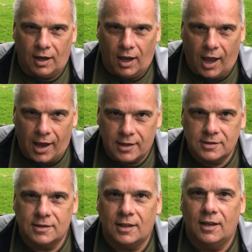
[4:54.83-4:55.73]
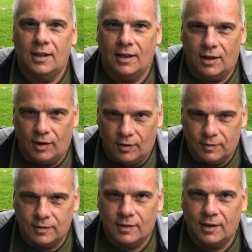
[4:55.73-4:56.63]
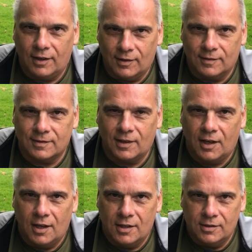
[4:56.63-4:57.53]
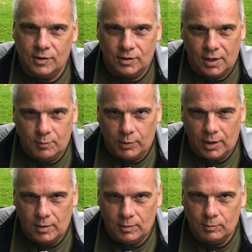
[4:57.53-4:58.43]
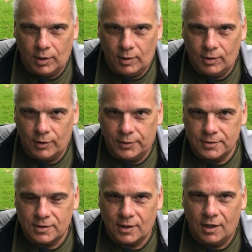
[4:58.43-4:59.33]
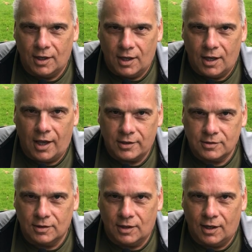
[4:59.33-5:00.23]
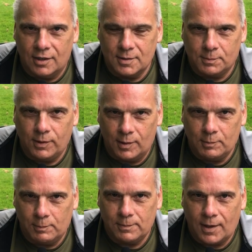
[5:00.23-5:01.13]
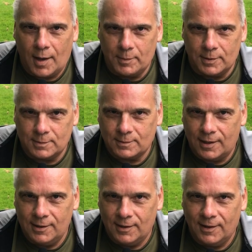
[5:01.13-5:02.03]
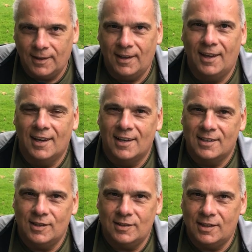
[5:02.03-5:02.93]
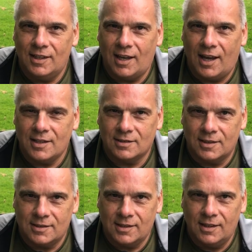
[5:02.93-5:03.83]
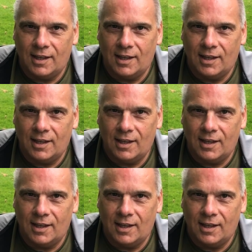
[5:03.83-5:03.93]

ask over and over, "You did bring me those extra large print copies, right? You did actually send